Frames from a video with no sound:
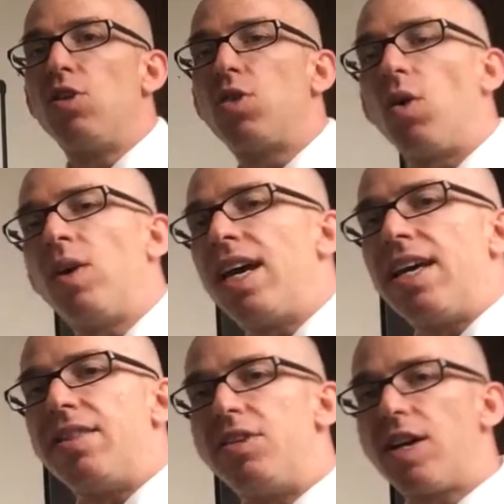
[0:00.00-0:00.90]
So,
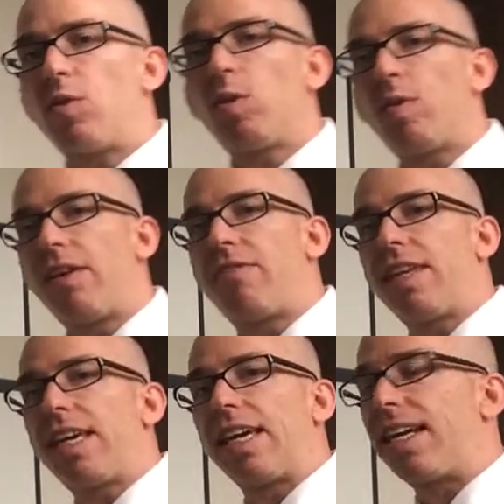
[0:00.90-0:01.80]
the general way of
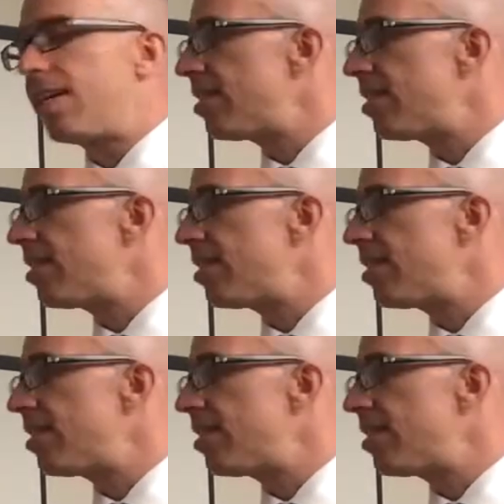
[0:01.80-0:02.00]
thinking it